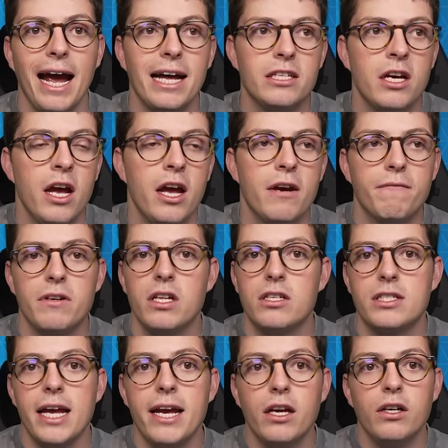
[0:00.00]
And for the
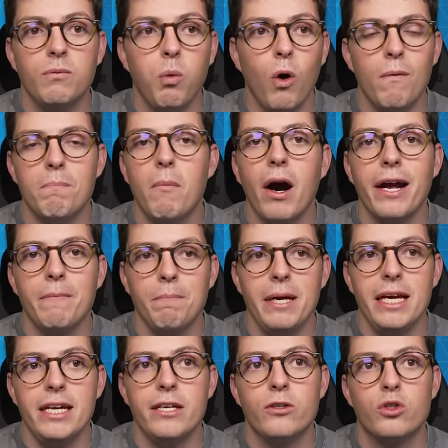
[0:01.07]
sake of what might
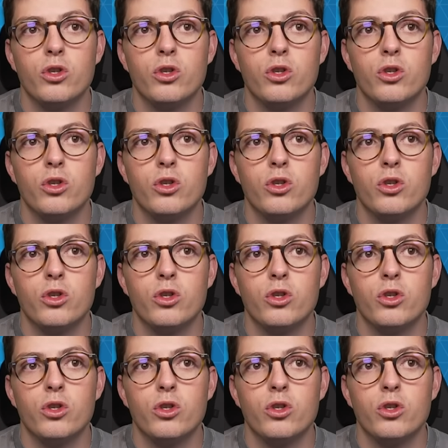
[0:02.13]
be